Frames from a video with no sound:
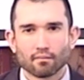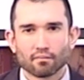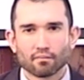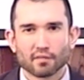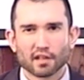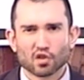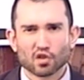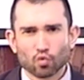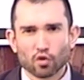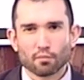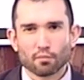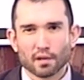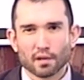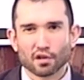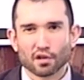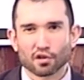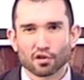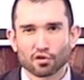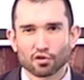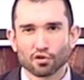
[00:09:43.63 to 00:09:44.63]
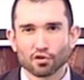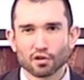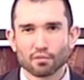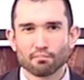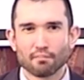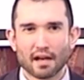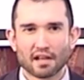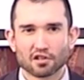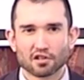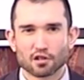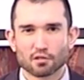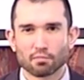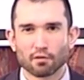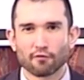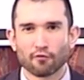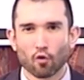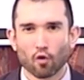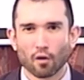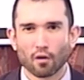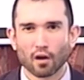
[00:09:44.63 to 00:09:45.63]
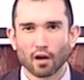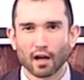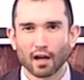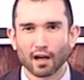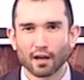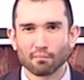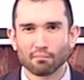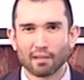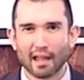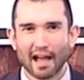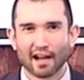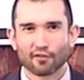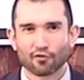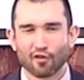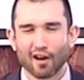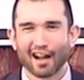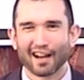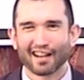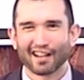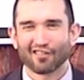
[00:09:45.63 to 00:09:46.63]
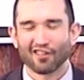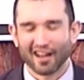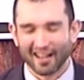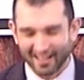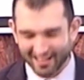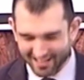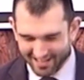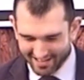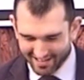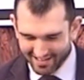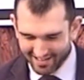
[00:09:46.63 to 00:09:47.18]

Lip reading: This would have been a good message before Black Friday, right?